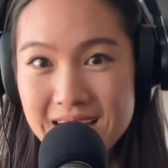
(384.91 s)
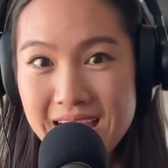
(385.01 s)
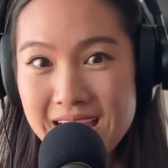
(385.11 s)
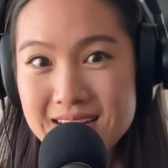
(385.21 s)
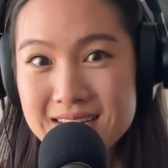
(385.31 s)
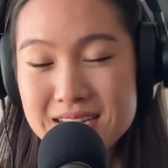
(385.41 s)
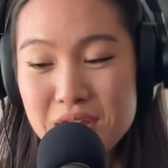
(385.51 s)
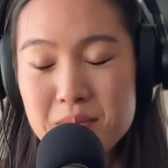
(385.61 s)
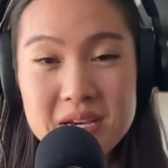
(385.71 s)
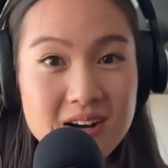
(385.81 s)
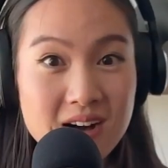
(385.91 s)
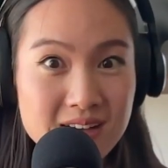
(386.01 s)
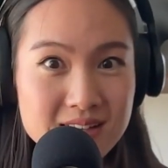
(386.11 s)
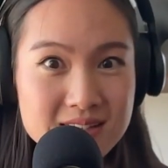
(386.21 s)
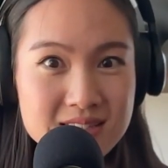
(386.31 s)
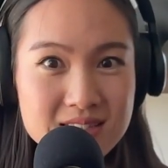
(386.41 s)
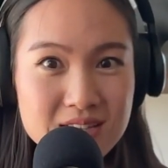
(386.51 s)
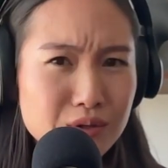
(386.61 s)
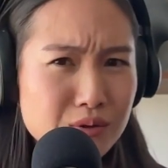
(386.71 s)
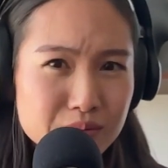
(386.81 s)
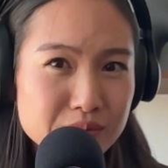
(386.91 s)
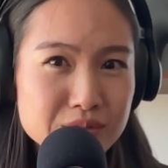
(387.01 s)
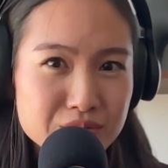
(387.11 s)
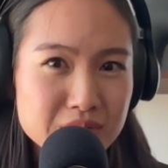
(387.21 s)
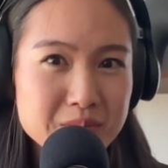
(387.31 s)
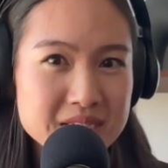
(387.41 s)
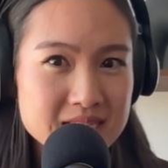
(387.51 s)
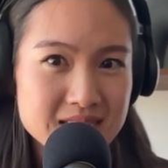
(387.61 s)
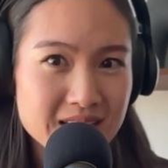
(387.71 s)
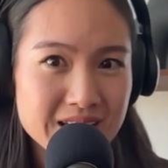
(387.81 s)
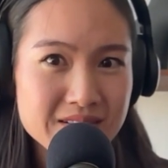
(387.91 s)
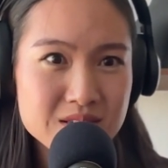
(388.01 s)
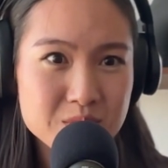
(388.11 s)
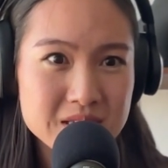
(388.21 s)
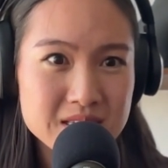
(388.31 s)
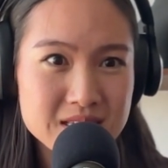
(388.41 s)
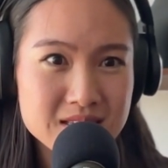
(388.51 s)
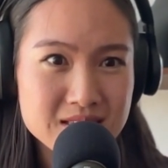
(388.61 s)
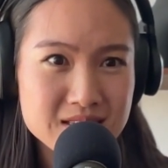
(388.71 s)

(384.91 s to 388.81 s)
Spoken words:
and because cruel treatment to slaves was